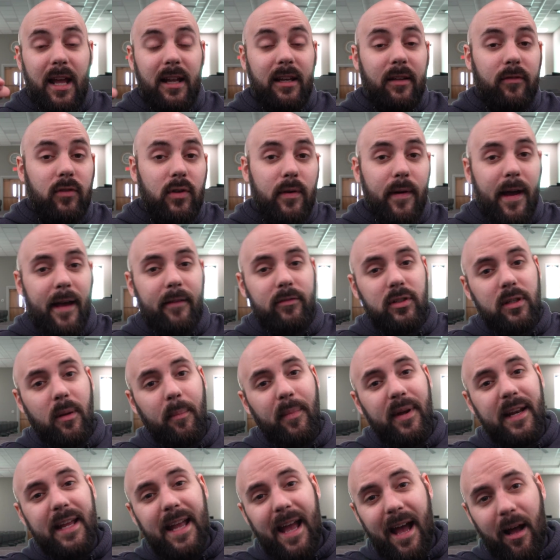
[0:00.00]
And if you have
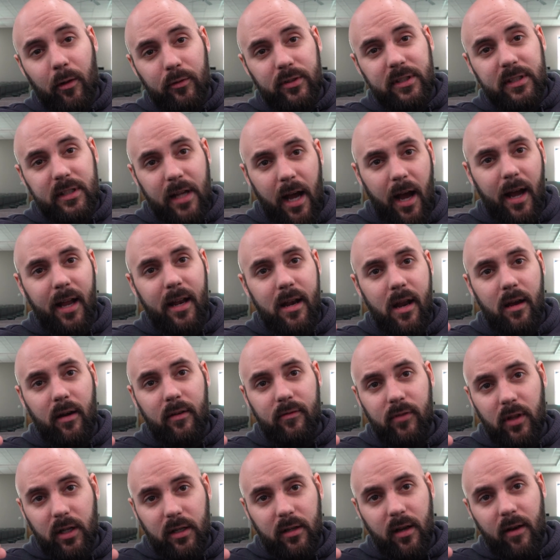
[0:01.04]
somebody outside
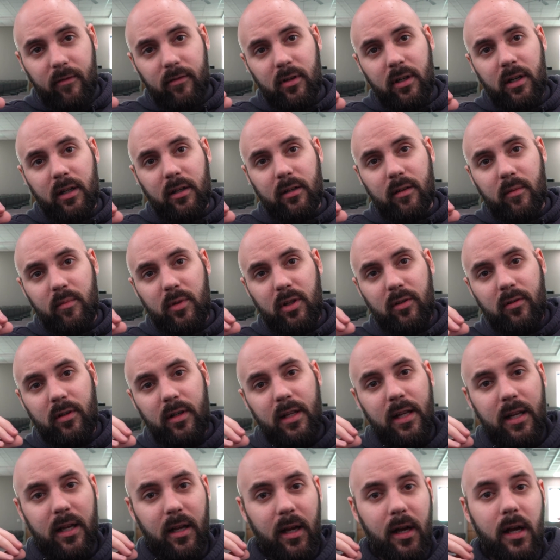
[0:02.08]
of the covenant
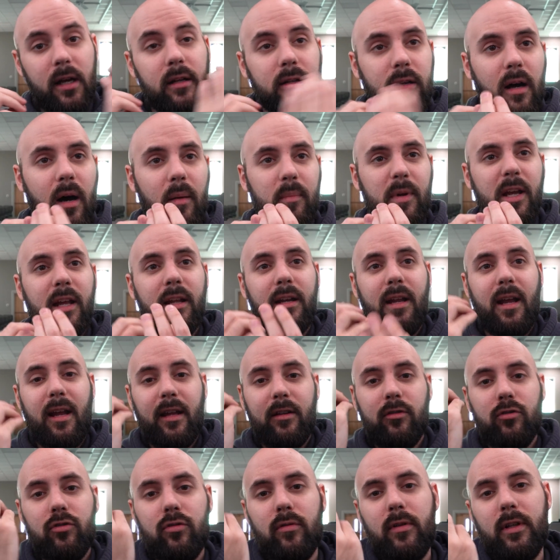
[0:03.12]
community come in
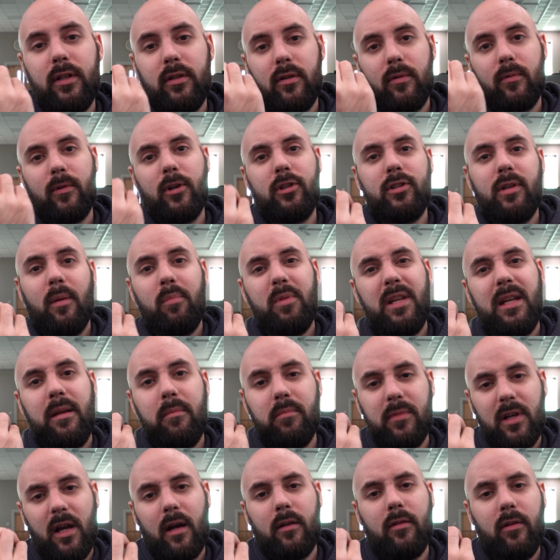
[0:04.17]
and join your worship
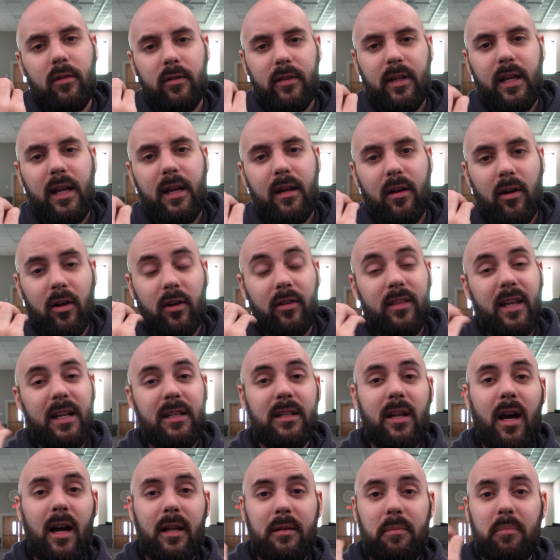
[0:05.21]
team, not only are they
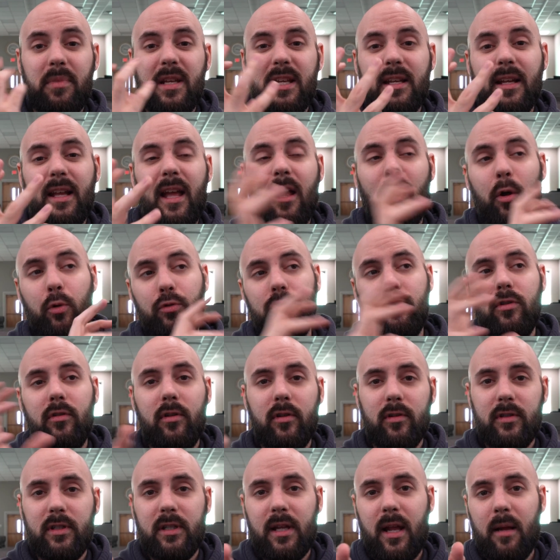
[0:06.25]
not being held to
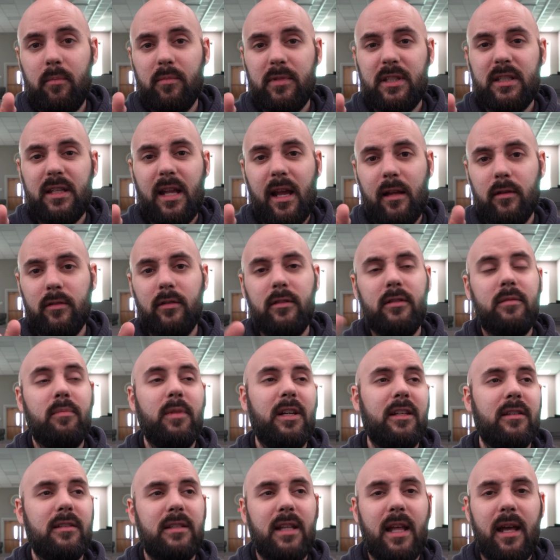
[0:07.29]
those same standards
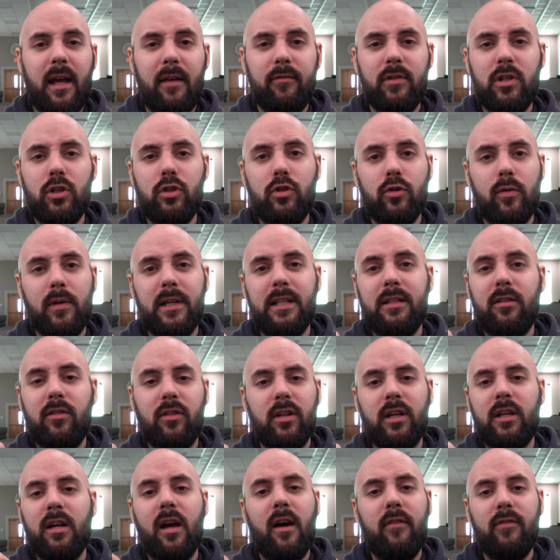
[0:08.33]
because they haven't joined
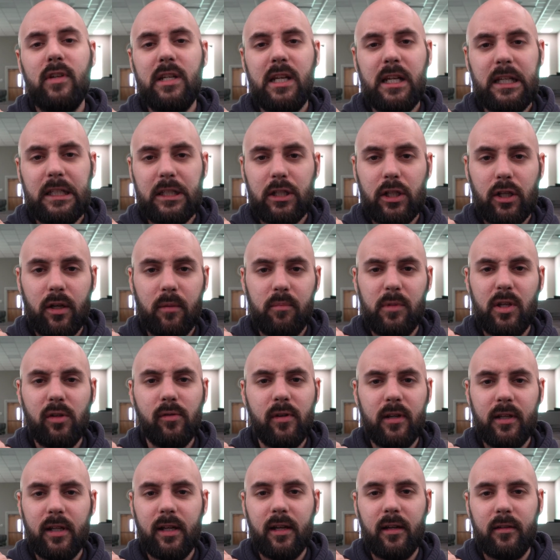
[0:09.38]
the covenant
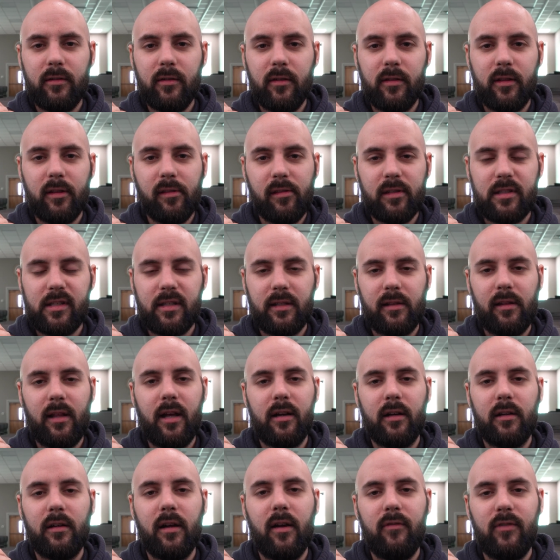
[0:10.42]
community. I know that this is a
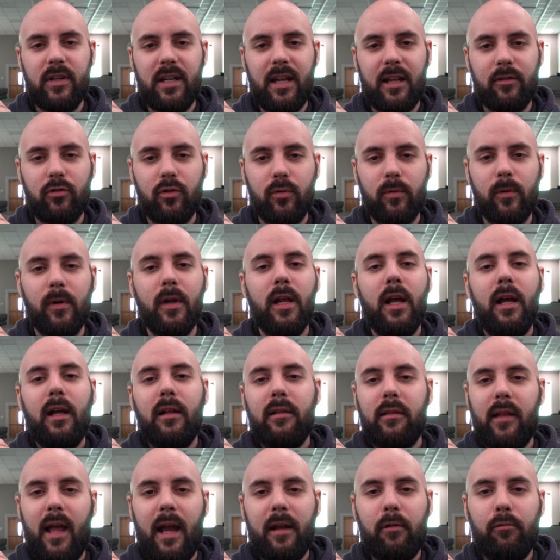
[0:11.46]
lot of covenantal
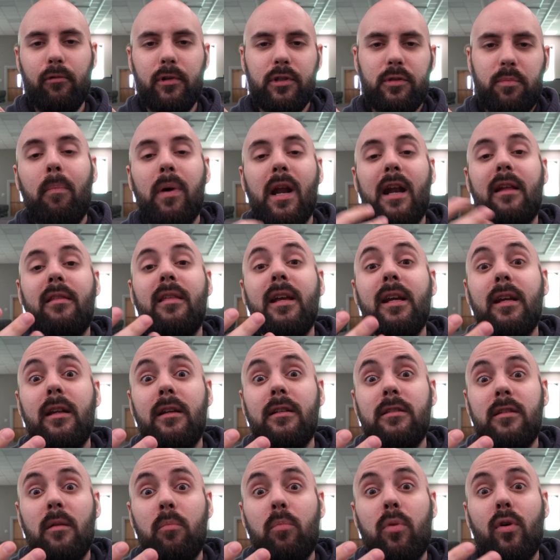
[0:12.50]
language, but I think it
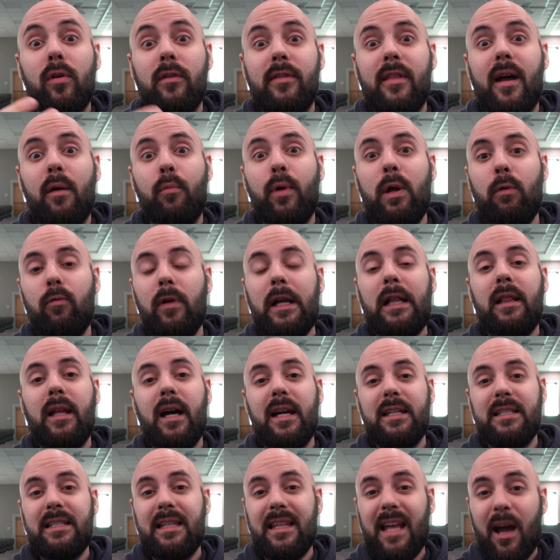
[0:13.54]
is important that we
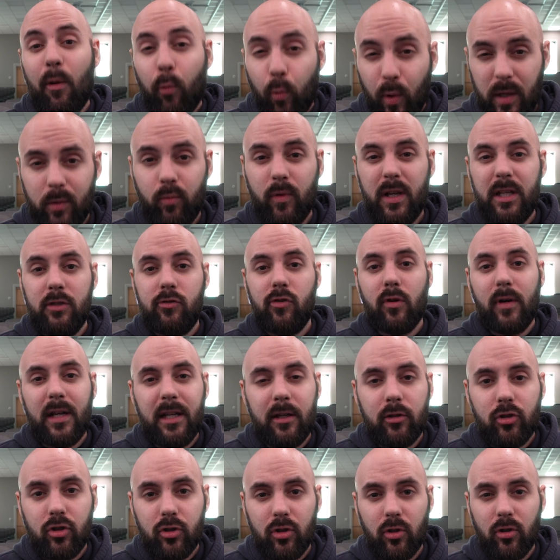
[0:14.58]
realize that when we
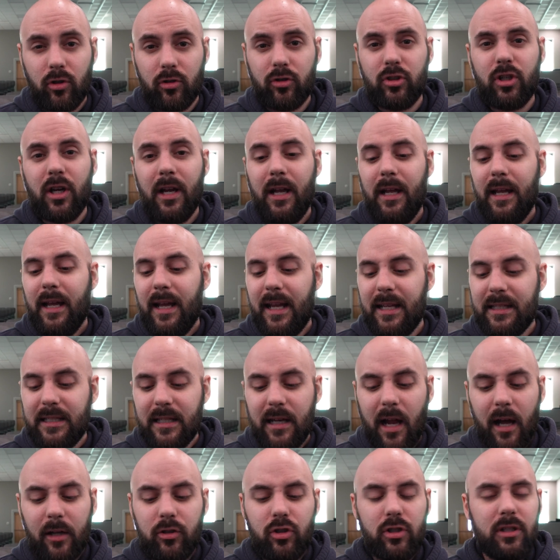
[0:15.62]
join a church, it's
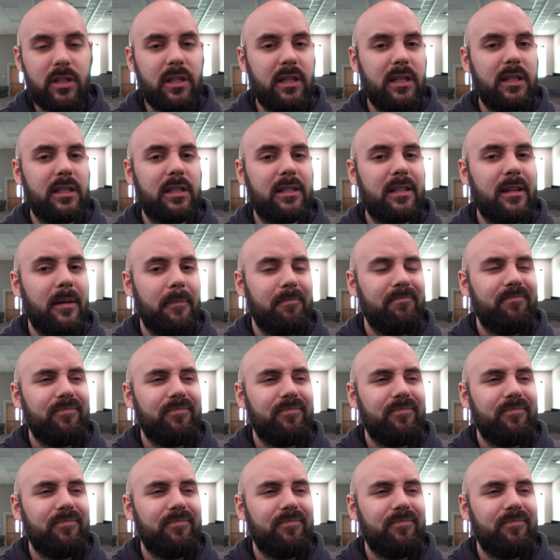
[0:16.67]
not just this